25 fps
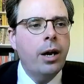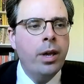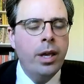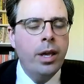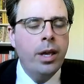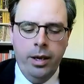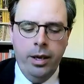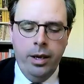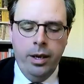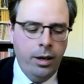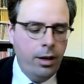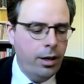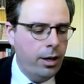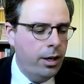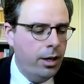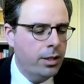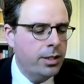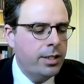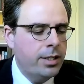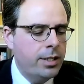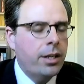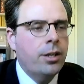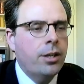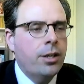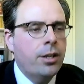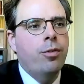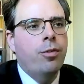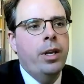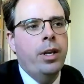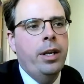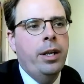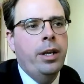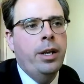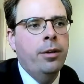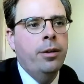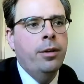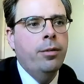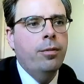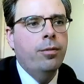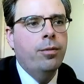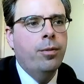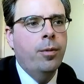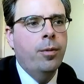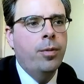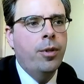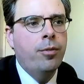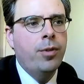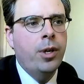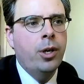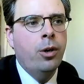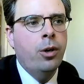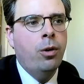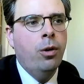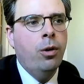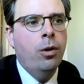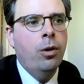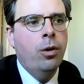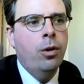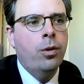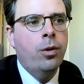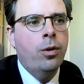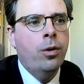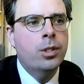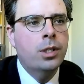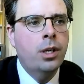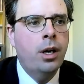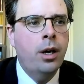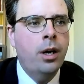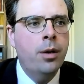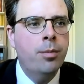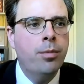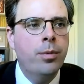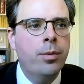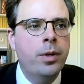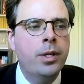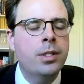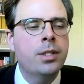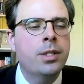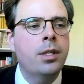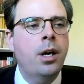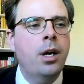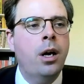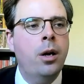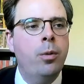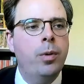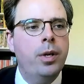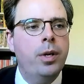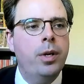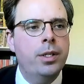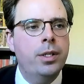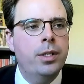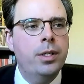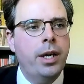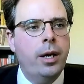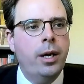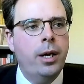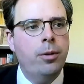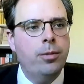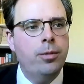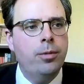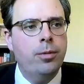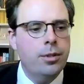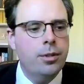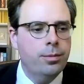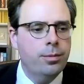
hear our second reading from the Wiener Holocaust Library's eyewitness account.